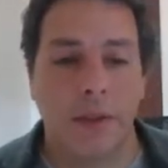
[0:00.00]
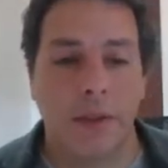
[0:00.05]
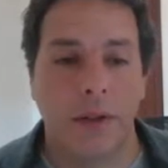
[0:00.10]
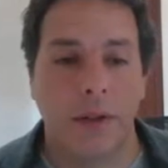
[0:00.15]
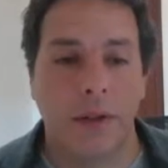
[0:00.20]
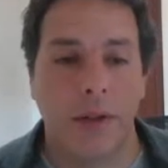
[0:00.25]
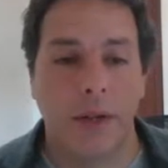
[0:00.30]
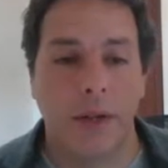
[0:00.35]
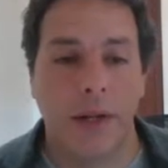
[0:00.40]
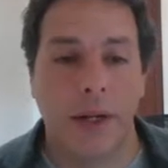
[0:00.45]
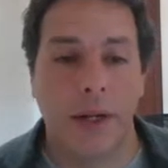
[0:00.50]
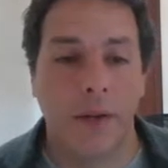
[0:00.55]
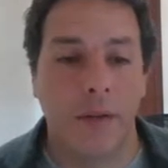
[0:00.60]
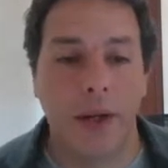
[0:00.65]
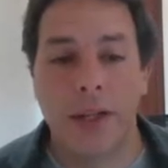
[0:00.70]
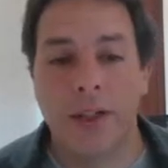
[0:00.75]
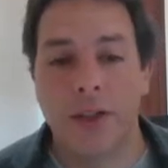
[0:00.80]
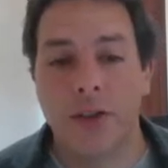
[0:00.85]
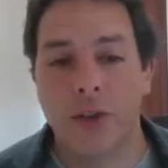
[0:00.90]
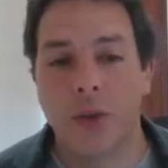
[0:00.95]

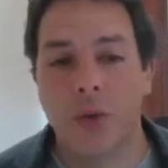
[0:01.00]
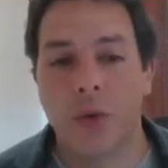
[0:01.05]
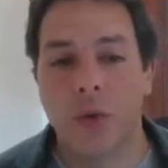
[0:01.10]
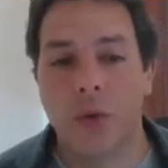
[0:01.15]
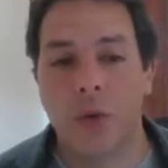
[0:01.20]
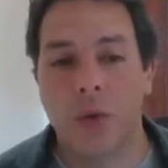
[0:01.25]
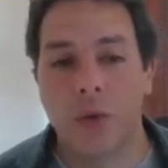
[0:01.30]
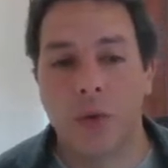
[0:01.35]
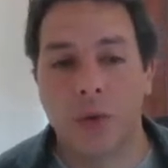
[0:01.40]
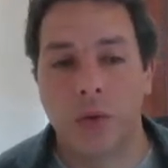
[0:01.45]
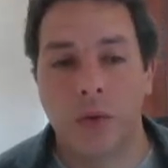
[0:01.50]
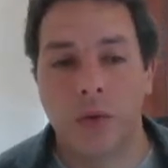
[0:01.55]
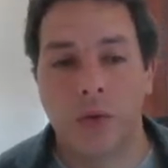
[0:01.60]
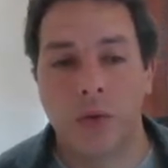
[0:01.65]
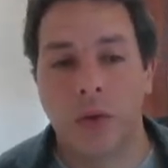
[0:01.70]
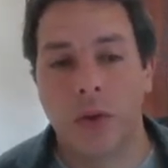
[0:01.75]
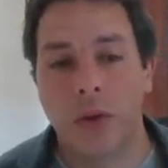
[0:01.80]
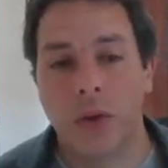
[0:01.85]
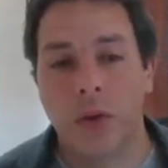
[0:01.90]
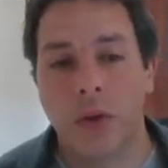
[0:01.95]
event called
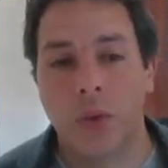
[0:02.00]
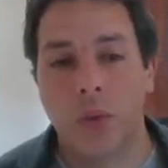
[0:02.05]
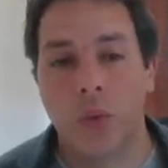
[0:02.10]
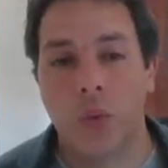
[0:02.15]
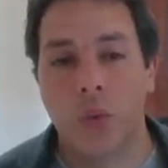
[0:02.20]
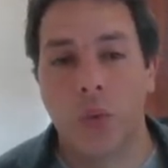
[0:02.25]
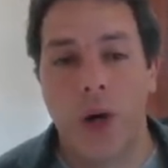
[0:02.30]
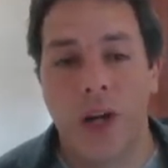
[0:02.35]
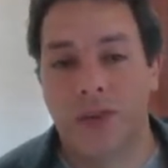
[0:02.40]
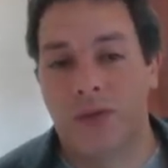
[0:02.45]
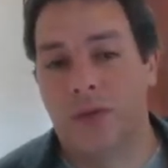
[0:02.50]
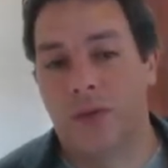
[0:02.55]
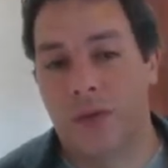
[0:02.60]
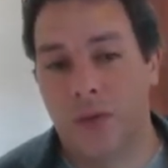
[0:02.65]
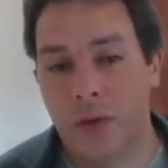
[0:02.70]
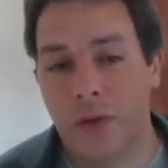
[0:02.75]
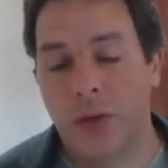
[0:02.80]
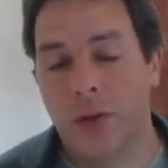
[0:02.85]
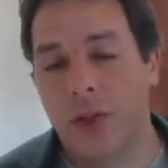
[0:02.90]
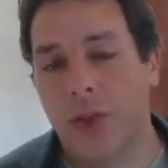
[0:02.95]

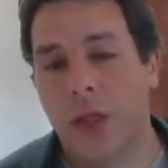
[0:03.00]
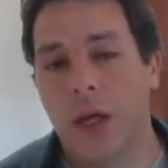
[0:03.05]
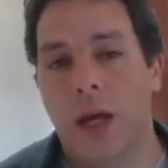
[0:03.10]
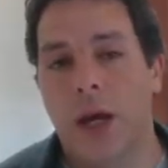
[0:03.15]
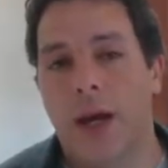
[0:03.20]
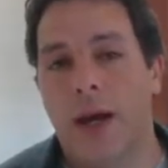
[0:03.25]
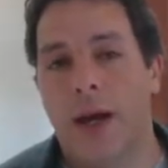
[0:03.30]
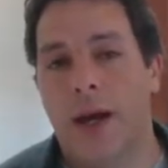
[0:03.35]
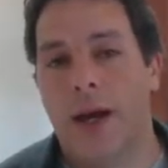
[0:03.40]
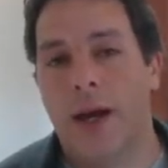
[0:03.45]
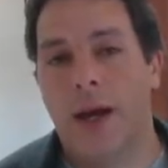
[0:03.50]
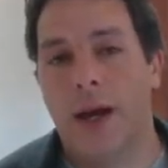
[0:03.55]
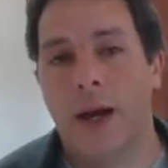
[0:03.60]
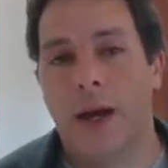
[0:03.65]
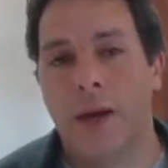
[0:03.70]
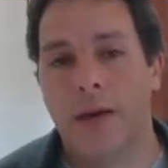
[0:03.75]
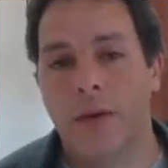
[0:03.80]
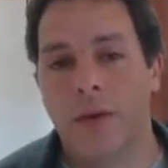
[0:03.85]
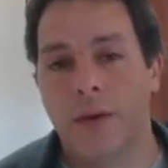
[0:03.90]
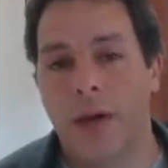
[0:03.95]
west.
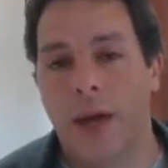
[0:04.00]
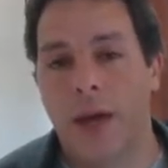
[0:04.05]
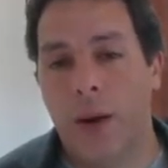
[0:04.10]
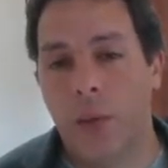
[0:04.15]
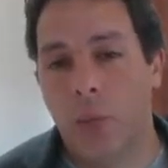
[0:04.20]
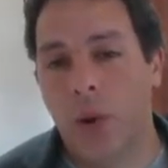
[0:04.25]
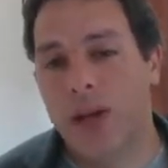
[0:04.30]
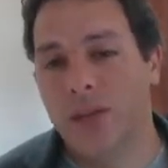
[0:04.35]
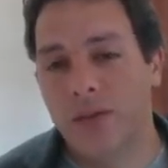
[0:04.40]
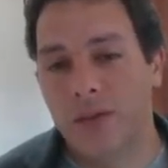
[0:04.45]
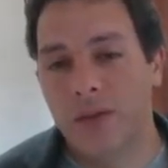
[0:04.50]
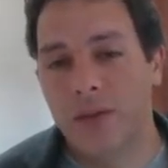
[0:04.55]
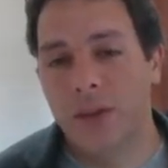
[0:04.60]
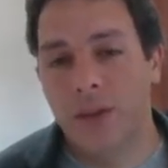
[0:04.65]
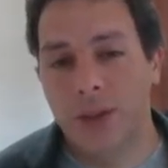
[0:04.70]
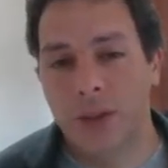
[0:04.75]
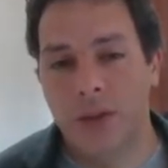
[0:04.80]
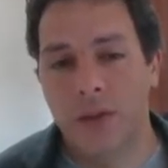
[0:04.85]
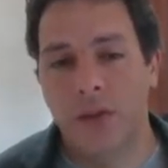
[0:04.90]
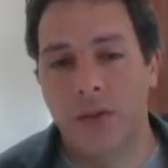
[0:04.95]
And west
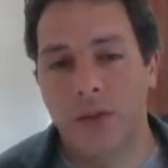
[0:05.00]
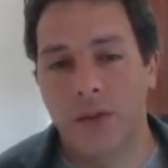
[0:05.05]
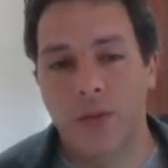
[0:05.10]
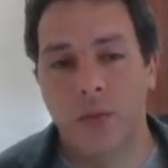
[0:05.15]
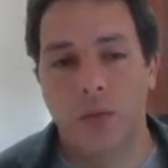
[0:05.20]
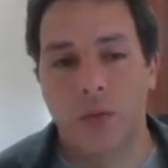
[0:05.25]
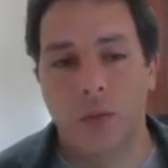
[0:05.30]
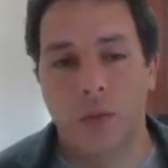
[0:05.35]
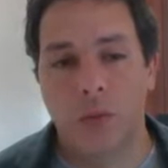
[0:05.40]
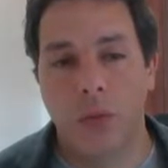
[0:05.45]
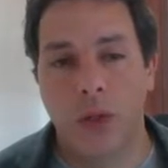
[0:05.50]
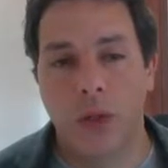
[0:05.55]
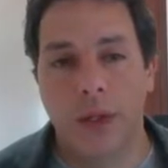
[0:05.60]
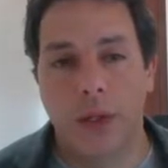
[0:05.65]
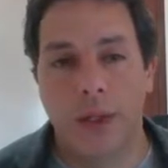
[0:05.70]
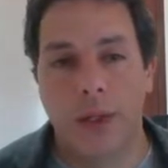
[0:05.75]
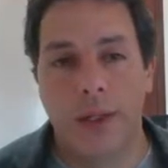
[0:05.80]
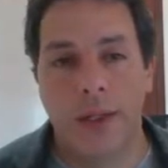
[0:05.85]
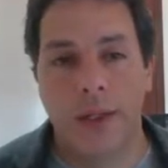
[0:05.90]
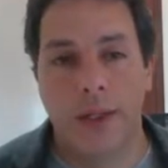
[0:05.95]
is
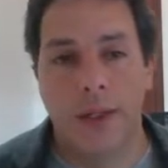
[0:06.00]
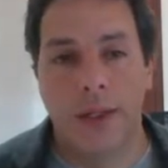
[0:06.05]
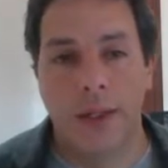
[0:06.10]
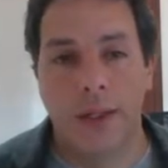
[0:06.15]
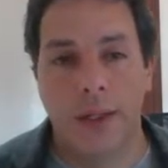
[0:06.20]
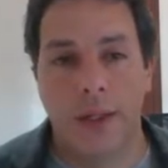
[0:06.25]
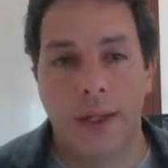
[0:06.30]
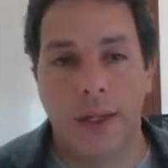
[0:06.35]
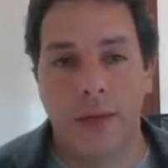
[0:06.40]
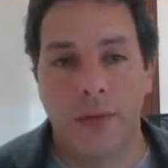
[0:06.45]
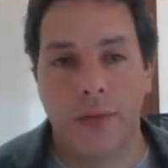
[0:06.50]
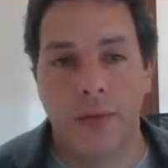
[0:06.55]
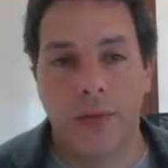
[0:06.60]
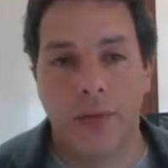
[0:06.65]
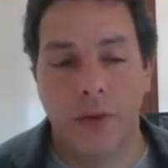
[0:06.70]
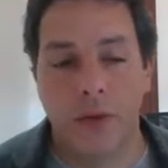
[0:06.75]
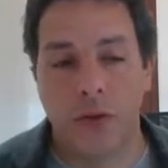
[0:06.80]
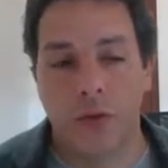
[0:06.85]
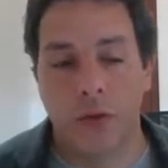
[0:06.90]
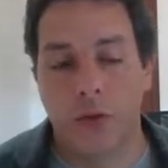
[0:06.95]
if
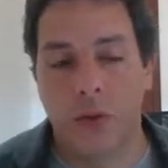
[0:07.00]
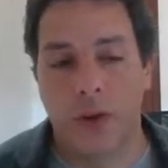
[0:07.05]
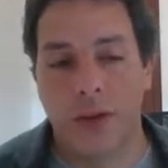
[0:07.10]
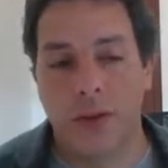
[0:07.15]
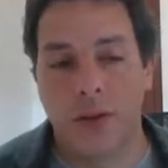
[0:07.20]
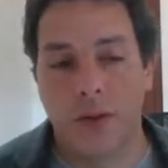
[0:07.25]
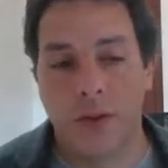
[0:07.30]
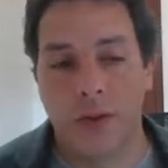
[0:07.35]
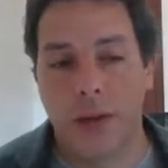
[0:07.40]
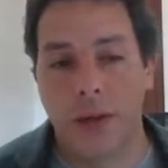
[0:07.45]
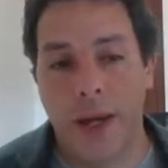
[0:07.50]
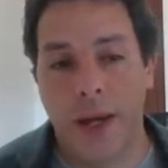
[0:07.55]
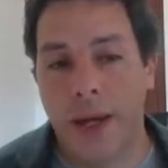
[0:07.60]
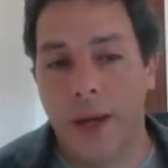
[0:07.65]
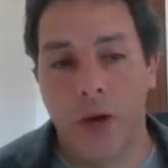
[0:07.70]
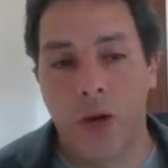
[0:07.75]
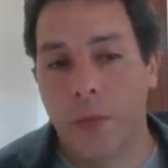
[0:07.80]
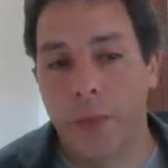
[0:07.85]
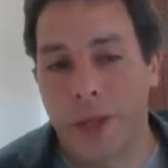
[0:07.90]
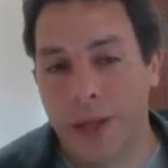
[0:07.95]
the drone lands in A
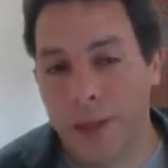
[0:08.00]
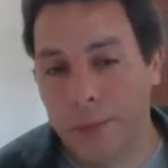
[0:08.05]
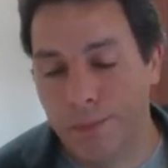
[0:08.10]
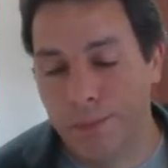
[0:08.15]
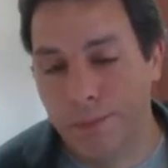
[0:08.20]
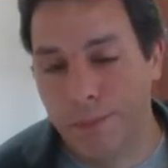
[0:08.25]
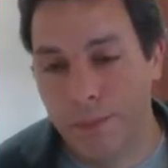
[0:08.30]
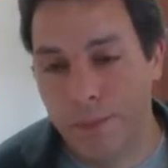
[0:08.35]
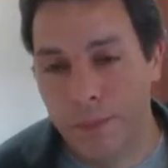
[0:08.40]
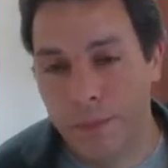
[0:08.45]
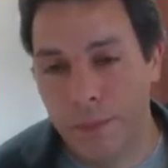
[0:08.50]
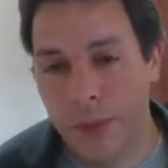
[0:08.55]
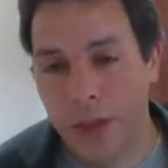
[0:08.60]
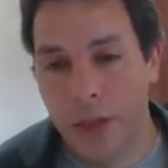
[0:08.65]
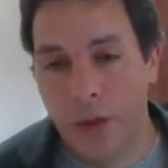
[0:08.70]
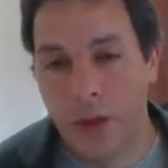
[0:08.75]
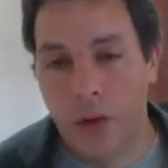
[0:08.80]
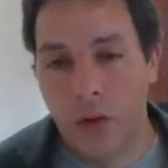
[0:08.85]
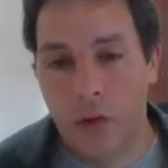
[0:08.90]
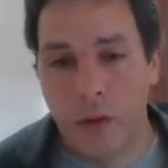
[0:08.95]
or B.
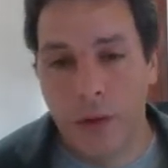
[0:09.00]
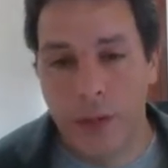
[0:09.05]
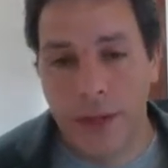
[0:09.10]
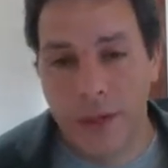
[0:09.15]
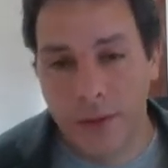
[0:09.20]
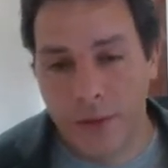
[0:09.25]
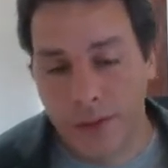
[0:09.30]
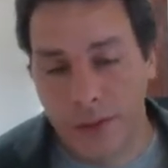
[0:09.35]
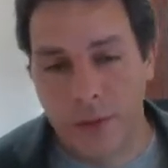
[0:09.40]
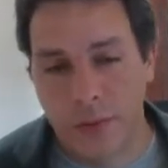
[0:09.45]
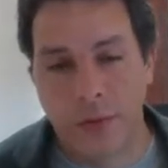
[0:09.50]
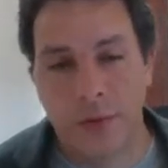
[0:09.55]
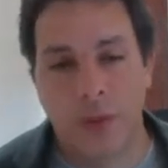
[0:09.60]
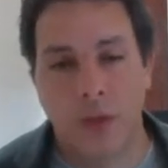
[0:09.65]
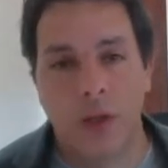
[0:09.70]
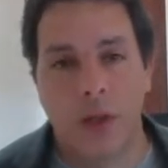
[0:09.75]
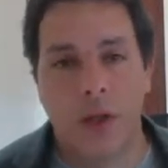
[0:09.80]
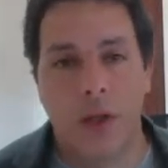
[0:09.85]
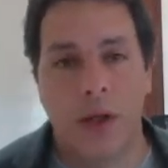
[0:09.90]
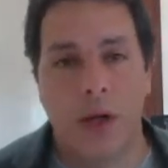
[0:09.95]
Or east.
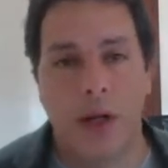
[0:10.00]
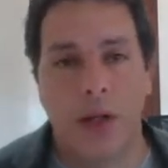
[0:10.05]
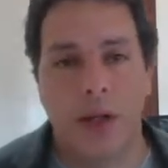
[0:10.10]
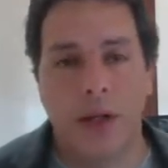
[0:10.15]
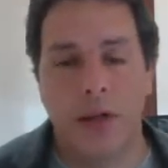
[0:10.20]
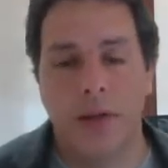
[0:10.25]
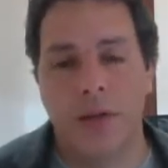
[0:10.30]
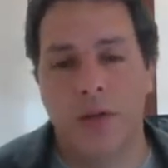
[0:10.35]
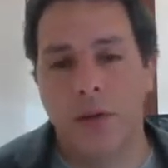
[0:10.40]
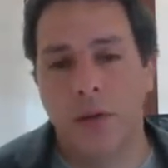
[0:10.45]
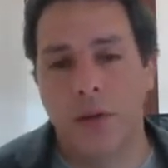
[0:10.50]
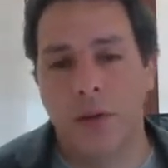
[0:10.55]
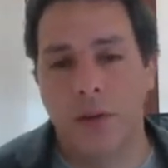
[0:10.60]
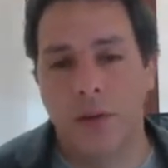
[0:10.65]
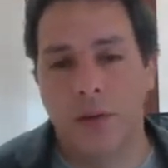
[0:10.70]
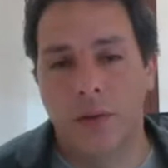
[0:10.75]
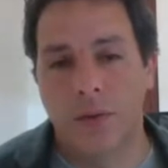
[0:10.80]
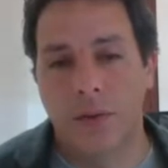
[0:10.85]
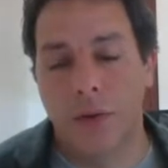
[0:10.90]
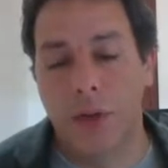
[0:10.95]
And east
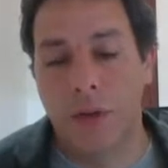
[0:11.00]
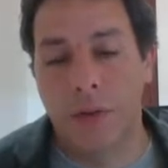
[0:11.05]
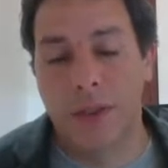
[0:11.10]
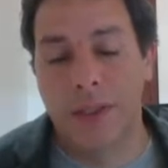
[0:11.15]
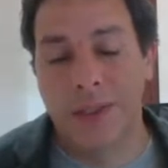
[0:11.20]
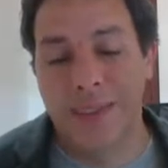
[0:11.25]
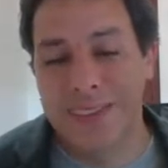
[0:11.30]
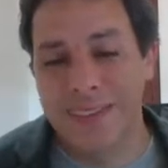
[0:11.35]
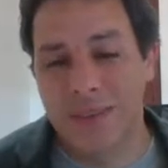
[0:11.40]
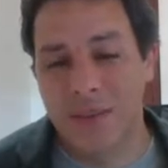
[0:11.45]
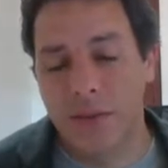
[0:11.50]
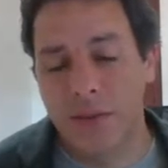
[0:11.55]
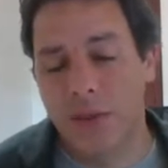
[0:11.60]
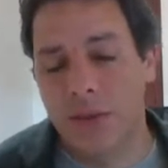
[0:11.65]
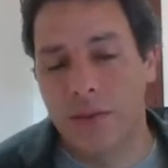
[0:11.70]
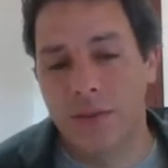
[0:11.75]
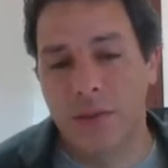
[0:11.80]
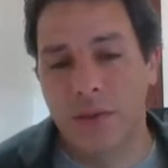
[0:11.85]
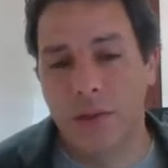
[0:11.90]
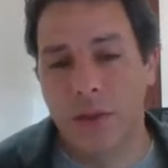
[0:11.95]
is, the event east
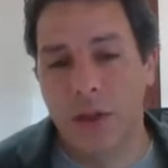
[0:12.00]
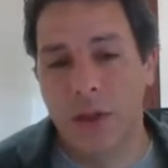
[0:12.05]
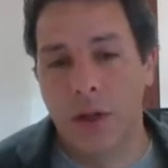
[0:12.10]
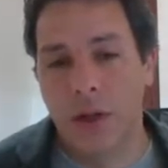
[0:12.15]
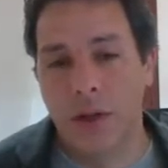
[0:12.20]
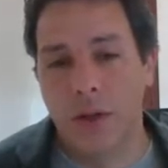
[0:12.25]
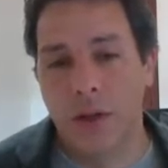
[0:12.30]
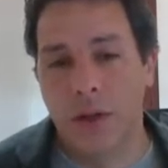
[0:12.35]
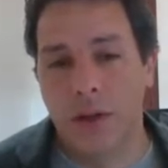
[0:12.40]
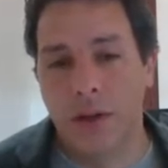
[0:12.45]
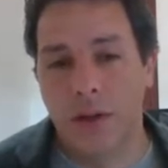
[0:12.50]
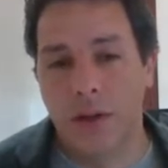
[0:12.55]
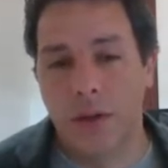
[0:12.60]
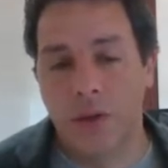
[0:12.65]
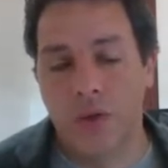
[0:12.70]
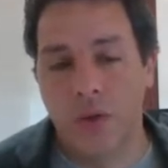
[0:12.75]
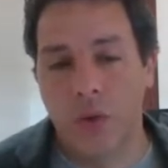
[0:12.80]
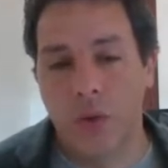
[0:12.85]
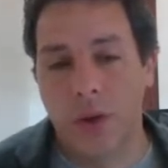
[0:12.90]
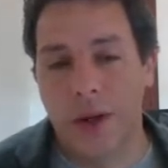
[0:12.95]
is that the
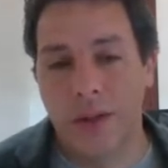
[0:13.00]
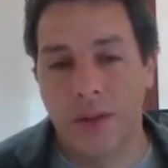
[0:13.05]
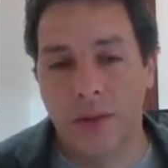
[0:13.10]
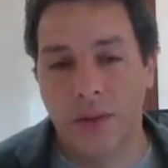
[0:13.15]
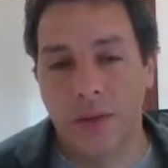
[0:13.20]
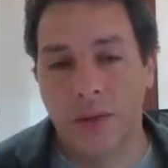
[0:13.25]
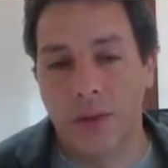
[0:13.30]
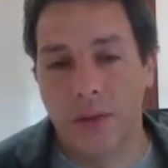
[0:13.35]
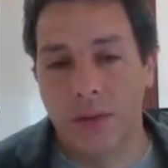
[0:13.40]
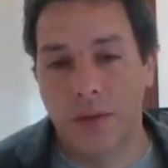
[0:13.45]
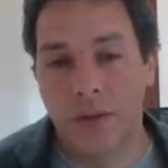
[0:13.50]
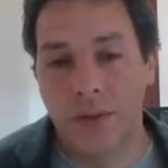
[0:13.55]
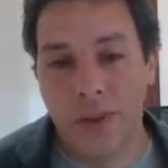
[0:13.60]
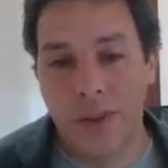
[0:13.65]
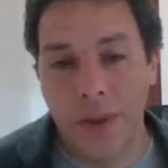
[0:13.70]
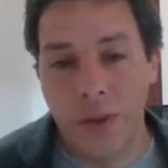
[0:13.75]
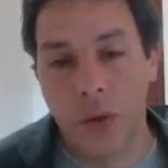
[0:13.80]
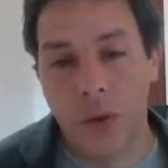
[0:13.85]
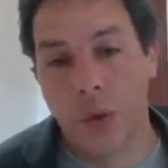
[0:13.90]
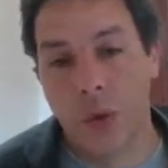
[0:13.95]
drone lands in
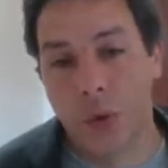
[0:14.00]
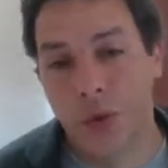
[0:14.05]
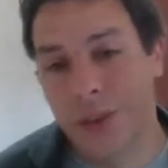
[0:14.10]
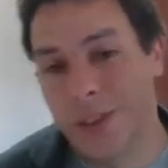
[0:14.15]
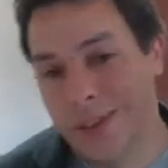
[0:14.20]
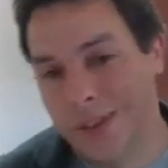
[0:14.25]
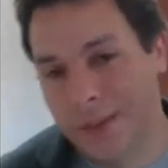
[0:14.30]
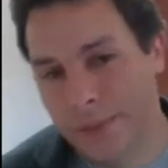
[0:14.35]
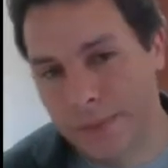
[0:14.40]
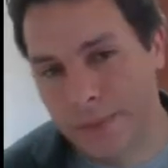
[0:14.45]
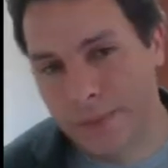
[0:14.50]
C or D.